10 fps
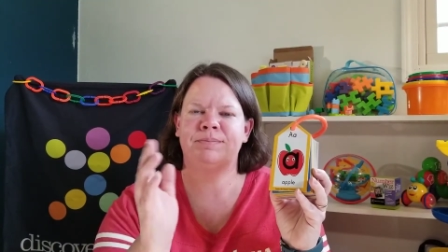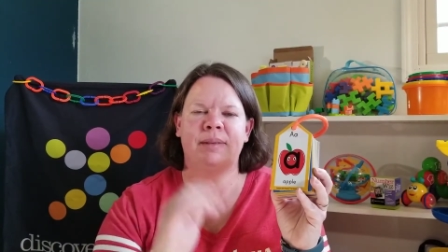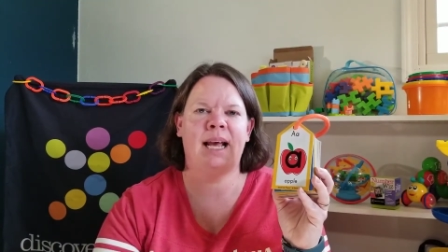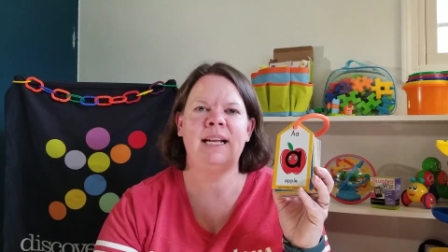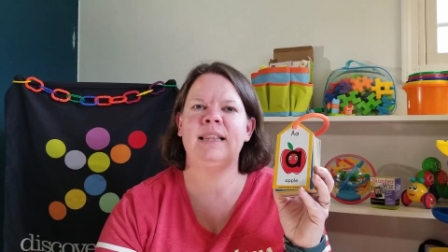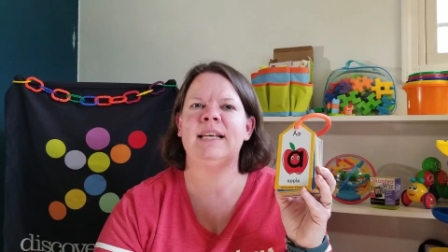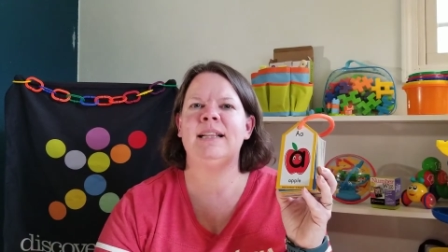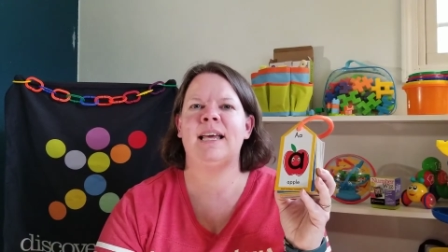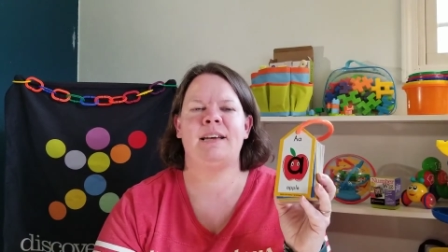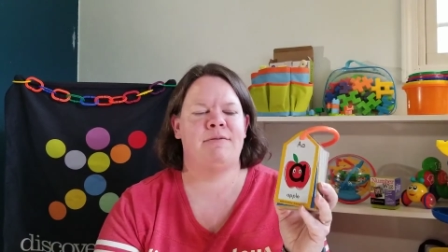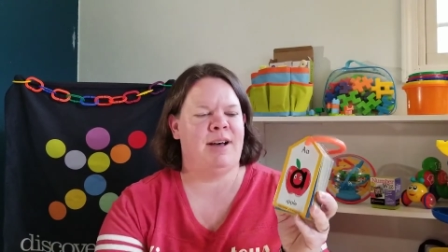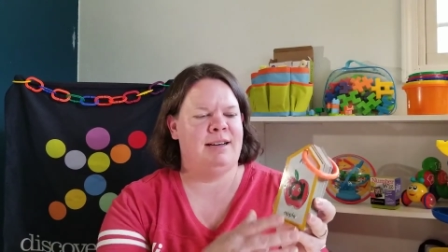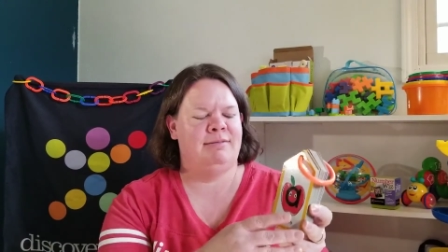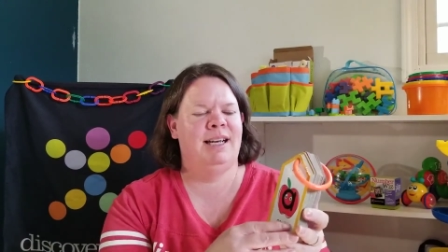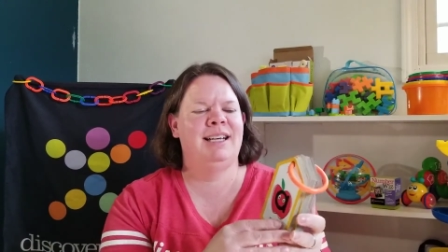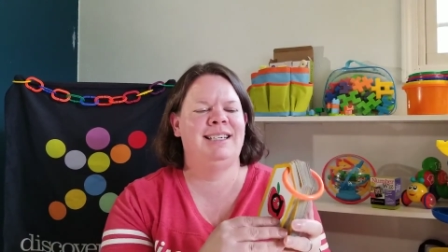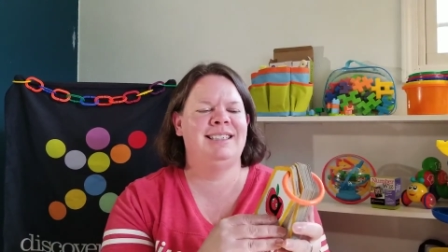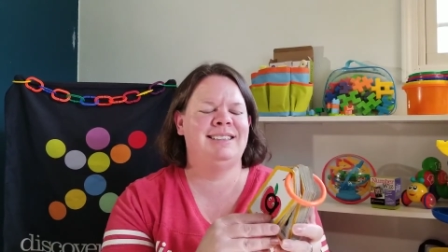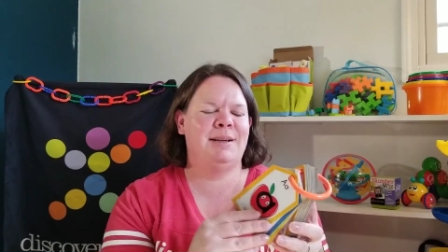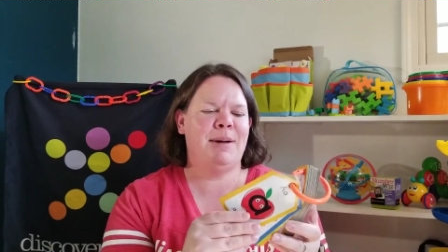anything they can find.
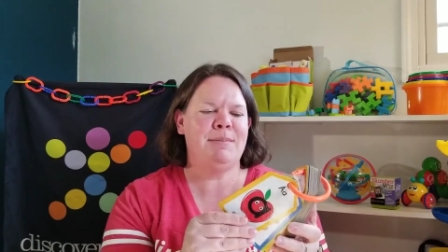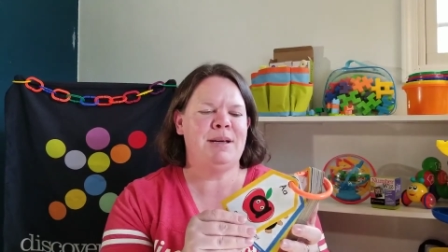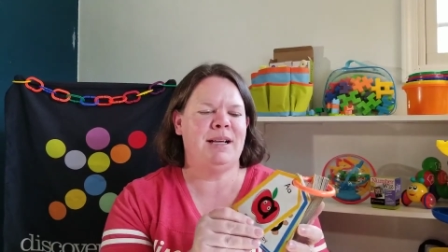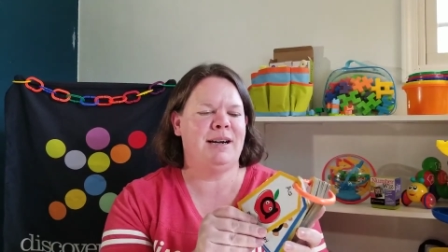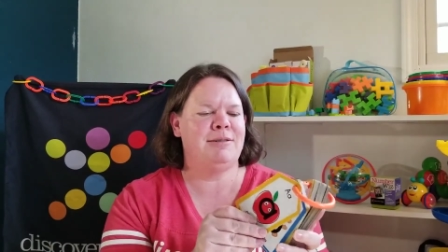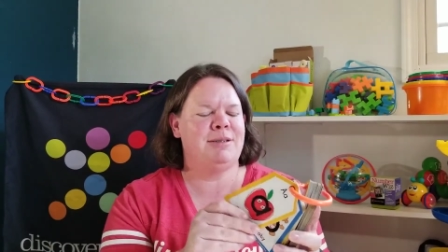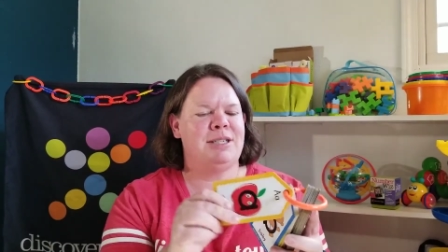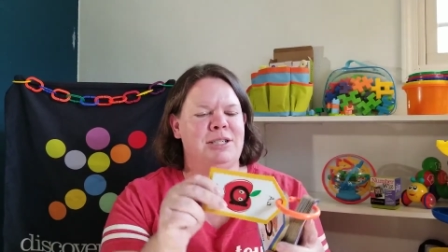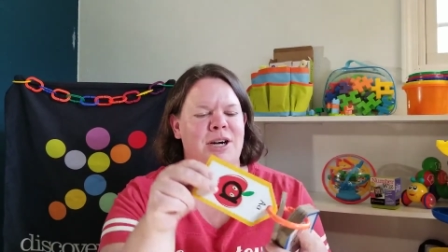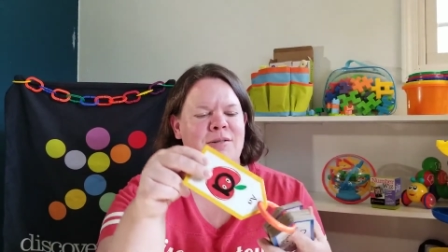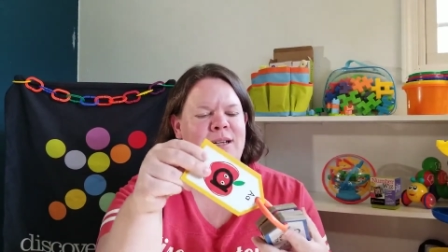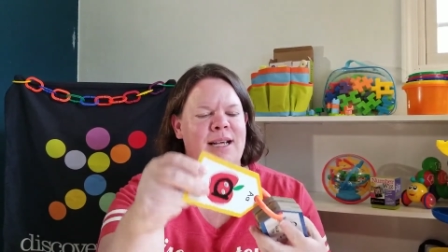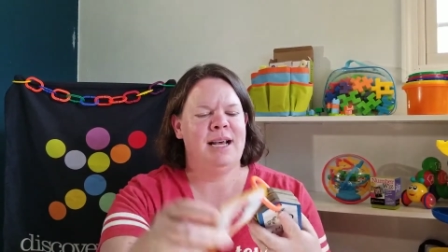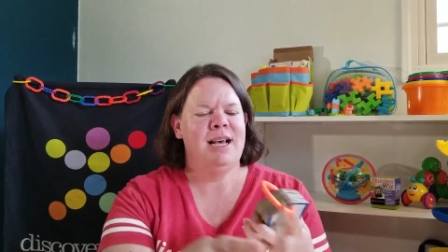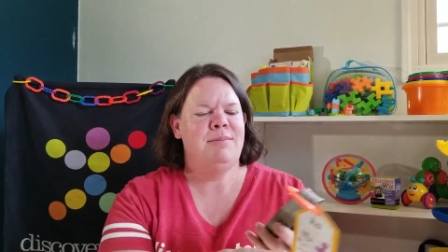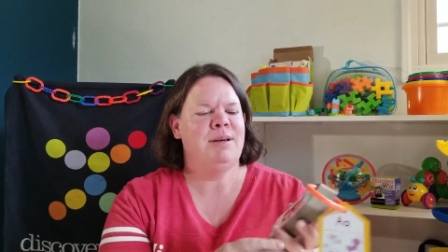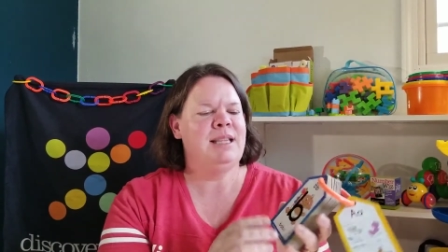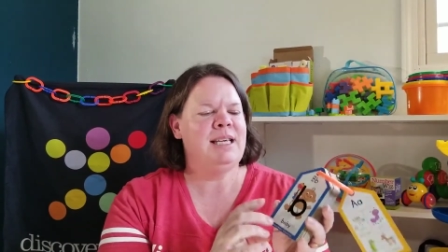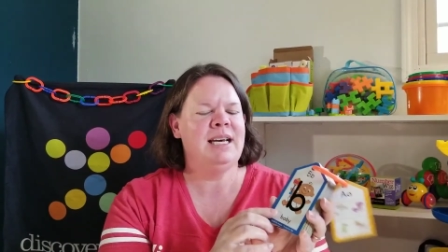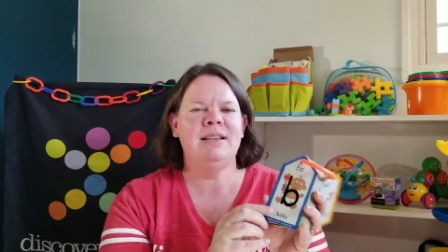That might be a hard one to start with. But
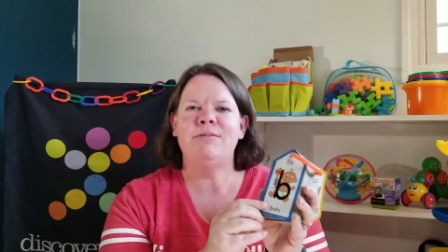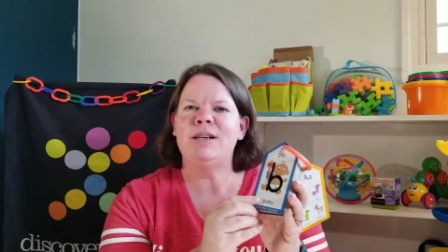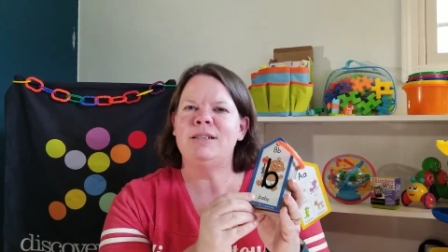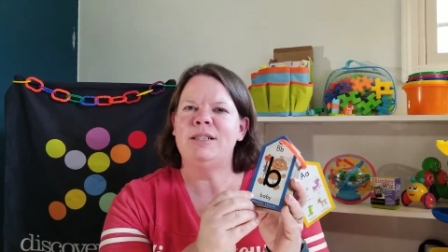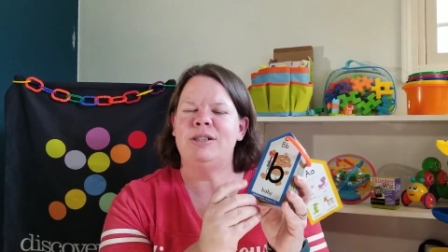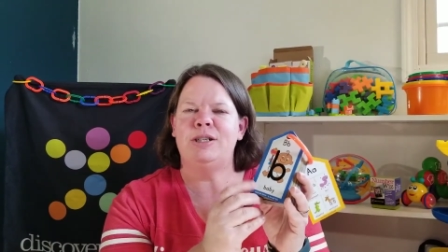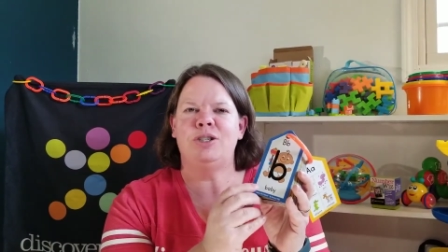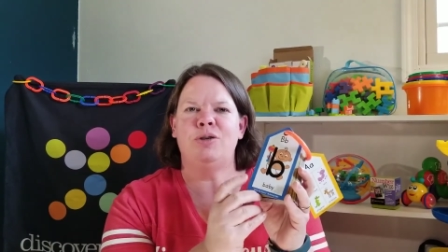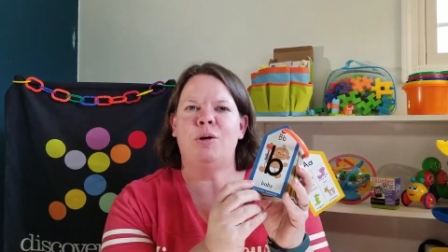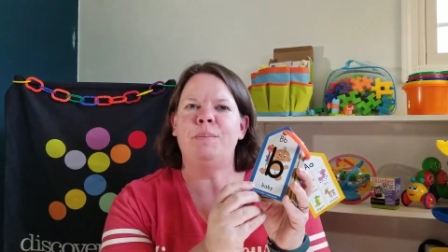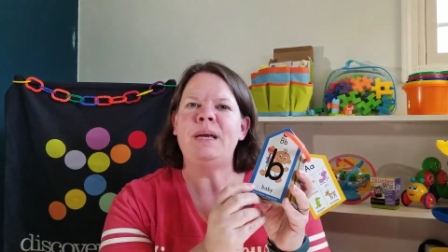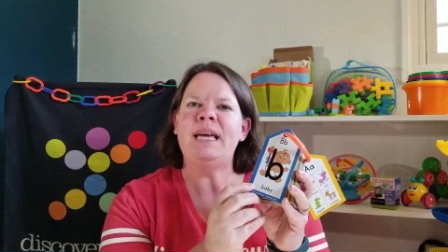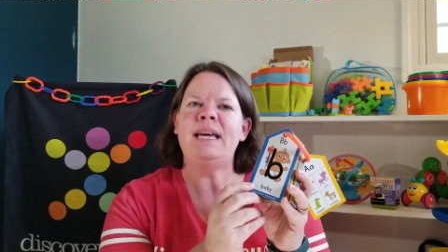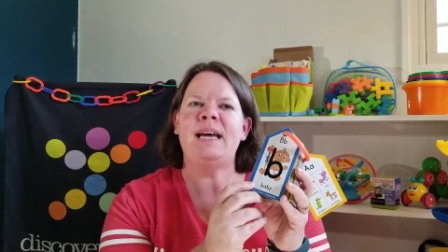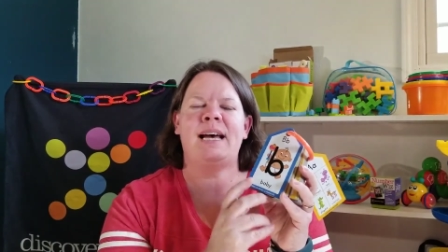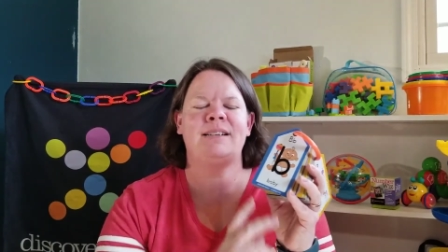the other one, you could do a B. I